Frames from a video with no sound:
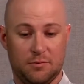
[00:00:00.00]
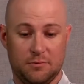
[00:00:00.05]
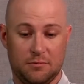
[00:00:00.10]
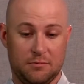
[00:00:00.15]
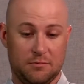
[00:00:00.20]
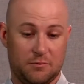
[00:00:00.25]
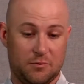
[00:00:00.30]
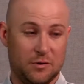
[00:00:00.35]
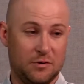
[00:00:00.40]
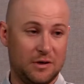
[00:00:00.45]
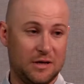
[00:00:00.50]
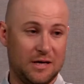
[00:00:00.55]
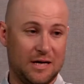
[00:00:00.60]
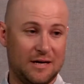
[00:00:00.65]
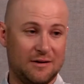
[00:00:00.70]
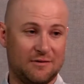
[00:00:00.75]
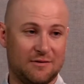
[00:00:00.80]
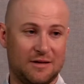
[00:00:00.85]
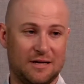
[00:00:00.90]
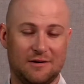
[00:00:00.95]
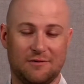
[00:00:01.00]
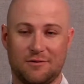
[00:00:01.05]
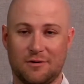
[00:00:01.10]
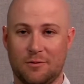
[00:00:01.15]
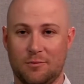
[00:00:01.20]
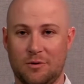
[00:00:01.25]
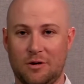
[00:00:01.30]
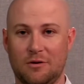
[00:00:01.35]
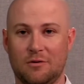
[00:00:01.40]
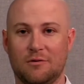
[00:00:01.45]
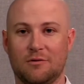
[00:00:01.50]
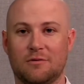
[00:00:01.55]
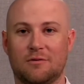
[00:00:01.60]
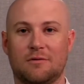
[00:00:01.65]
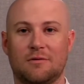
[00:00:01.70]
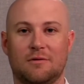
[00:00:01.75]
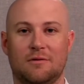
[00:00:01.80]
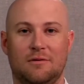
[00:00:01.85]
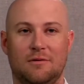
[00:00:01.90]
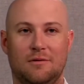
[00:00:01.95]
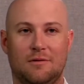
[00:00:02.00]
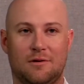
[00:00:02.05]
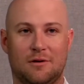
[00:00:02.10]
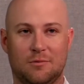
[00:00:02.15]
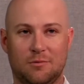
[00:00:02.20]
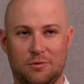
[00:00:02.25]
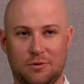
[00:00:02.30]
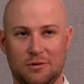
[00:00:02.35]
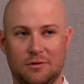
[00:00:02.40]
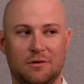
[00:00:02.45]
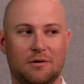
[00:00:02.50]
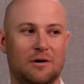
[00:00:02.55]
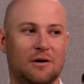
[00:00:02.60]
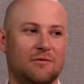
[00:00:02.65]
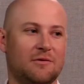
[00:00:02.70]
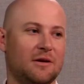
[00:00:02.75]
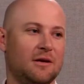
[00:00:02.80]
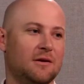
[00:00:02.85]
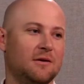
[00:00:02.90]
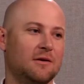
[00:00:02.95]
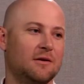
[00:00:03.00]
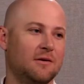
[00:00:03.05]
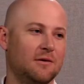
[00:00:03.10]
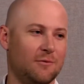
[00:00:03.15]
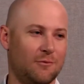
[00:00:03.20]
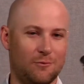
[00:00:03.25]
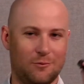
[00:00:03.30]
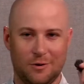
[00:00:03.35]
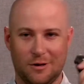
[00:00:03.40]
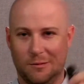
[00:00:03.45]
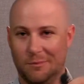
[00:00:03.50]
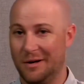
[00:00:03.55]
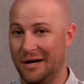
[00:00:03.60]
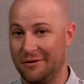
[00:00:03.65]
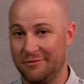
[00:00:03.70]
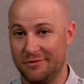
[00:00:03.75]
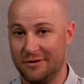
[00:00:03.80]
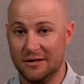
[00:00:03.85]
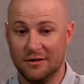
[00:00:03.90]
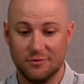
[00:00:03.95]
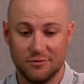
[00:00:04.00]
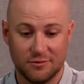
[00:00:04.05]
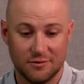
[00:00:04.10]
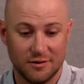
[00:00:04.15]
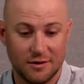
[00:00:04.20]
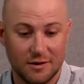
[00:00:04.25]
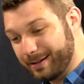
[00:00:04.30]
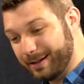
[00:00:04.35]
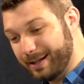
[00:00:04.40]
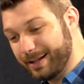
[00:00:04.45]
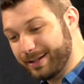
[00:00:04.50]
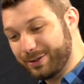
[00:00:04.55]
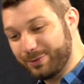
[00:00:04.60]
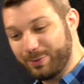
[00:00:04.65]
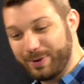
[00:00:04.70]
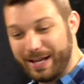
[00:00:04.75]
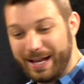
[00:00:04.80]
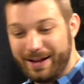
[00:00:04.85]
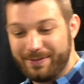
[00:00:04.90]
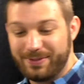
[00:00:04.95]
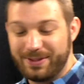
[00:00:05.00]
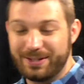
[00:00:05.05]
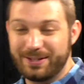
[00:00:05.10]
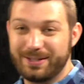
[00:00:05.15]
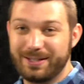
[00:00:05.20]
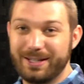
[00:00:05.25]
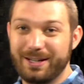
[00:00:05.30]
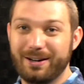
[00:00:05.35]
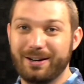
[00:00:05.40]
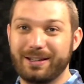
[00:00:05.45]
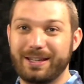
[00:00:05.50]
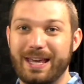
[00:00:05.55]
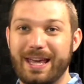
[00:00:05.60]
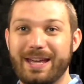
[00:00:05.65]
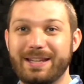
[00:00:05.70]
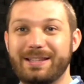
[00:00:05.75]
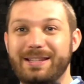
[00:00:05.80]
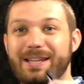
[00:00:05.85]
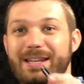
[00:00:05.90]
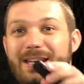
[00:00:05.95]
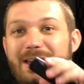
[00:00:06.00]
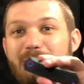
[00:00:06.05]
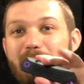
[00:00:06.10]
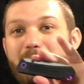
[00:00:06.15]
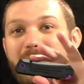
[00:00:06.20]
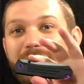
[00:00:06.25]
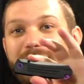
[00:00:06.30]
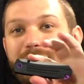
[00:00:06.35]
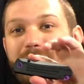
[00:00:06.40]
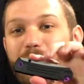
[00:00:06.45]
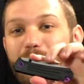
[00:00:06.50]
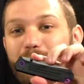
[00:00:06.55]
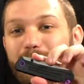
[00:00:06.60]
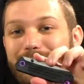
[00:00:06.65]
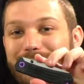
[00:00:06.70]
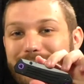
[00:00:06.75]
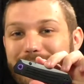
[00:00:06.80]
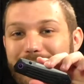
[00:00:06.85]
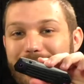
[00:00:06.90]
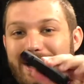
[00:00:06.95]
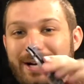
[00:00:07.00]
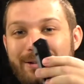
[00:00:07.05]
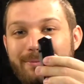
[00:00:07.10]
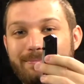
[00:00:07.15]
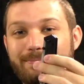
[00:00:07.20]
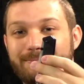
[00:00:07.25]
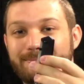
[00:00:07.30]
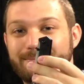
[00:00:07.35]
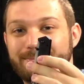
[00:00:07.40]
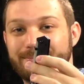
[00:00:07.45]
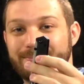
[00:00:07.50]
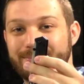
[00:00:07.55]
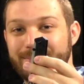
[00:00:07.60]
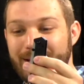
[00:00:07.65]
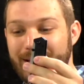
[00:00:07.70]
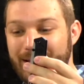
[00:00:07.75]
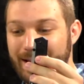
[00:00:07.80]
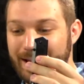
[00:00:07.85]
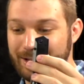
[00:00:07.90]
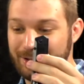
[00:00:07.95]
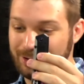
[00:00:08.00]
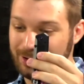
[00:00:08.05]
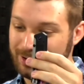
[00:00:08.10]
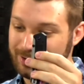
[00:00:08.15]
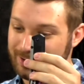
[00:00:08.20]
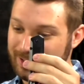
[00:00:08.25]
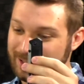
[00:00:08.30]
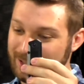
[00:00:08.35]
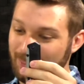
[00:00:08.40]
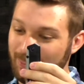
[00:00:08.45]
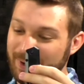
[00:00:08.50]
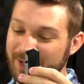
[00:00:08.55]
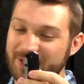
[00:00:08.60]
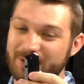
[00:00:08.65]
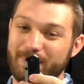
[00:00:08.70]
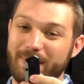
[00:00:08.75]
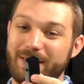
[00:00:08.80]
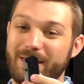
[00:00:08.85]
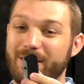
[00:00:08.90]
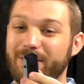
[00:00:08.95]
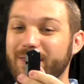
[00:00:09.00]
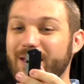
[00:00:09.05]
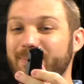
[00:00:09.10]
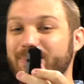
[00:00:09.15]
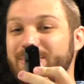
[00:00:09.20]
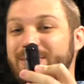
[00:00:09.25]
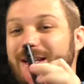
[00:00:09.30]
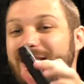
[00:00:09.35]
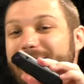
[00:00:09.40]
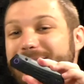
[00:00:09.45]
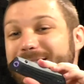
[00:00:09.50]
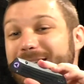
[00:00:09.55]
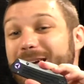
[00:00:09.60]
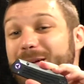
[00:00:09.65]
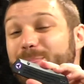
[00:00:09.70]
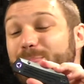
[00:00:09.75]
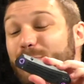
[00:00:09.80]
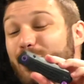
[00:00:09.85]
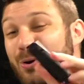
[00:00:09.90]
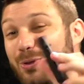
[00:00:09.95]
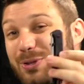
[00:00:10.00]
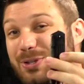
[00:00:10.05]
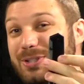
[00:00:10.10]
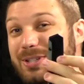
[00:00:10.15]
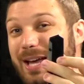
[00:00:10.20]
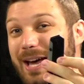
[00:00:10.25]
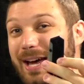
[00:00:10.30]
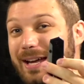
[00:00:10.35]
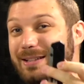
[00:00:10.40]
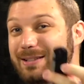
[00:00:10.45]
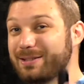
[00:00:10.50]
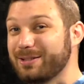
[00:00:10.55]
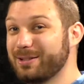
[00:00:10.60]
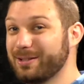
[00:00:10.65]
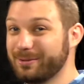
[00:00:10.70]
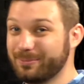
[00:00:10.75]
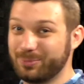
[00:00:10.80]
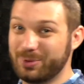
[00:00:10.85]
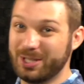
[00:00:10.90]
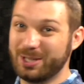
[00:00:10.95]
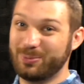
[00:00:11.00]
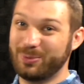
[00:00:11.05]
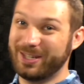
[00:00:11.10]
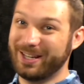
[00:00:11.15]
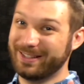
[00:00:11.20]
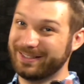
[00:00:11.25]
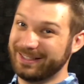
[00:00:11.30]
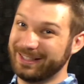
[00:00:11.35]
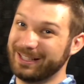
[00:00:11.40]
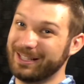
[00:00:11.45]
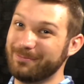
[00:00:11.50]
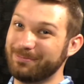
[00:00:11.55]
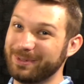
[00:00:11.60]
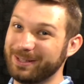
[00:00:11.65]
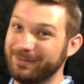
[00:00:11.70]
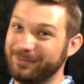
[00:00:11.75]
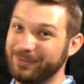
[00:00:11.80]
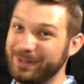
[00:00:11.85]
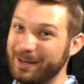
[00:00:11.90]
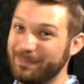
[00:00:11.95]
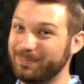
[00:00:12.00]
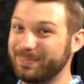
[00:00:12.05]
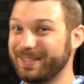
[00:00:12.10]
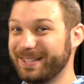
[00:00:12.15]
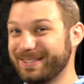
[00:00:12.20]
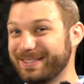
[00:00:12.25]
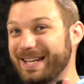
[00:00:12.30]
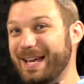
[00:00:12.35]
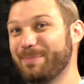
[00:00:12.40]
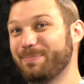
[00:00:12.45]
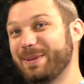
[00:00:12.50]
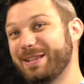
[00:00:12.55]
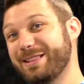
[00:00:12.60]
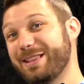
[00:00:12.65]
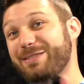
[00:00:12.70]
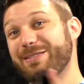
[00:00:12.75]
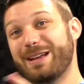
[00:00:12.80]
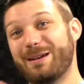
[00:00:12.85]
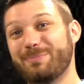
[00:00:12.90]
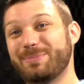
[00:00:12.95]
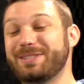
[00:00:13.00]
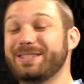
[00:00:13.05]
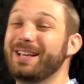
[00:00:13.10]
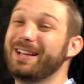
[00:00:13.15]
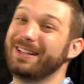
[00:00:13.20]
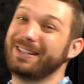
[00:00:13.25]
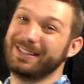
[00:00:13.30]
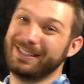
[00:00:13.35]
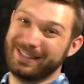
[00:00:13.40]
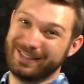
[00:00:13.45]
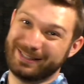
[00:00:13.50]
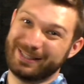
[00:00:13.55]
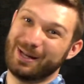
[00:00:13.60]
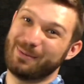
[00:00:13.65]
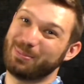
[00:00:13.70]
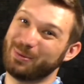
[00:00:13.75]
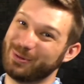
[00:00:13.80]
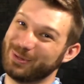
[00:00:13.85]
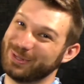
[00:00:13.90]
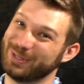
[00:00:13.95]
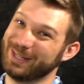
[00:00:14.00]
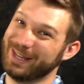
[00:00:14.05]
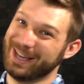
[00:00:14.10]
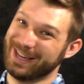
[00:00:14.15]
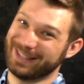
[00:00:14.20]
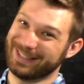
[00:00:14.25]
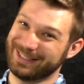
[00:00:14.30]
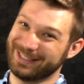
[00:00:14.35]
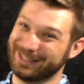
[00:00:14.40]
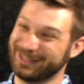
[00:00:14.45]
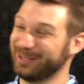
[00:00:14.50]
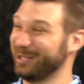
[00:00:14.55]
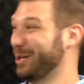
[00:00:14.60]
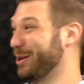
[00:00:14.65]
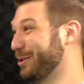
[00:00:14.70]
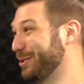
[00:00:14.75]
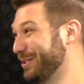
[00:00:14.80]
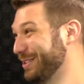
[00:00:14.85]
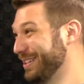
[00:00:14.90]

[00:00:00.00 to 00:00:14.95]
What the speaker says: really nice knife that can be used completely left-handed. One of my faves. Next we have the CRKT Montosa. And just like the Benchmade, the thumb stud is on both sides. Just because the clip can flip does not mean the thumb stud is on both sides. So